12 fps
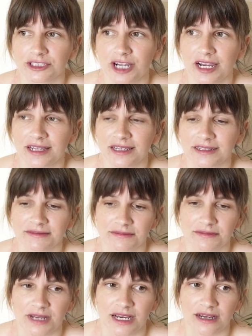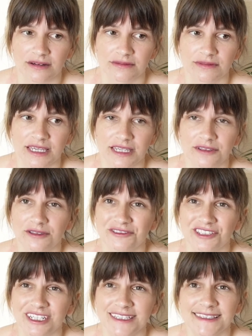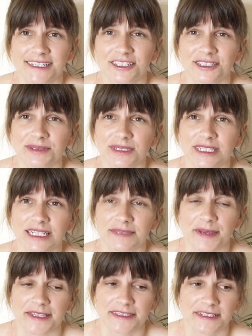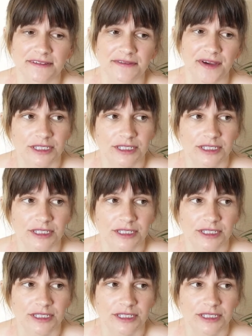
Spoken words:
try to get new sheets. They're just really expensive.